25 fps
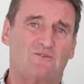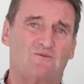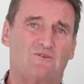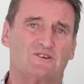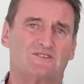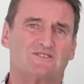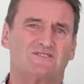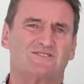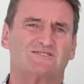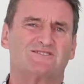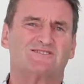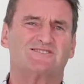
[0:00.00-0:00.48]
we're
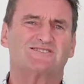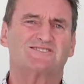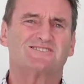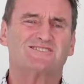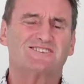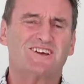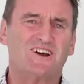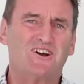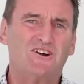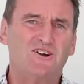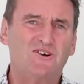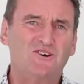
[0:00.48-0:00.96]
just
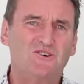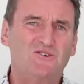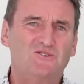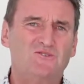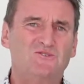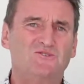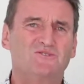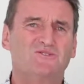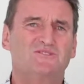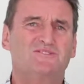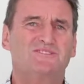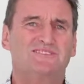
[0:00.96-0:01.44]

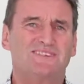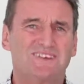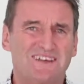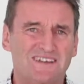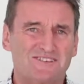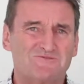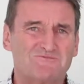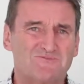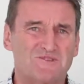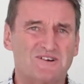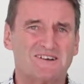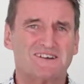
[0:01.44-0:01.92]
so
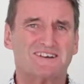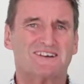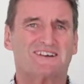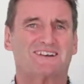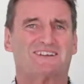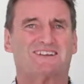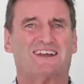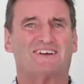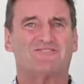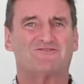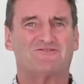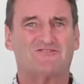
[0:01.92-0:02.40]
desperate to
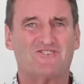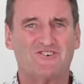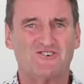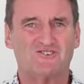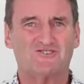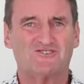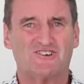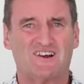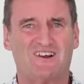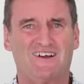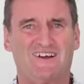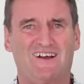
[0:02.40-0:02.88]
get that
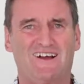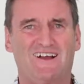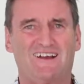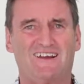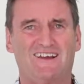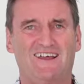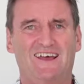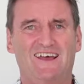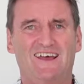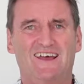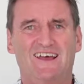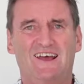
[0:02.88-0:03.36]
first
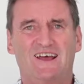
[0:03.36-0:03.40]
client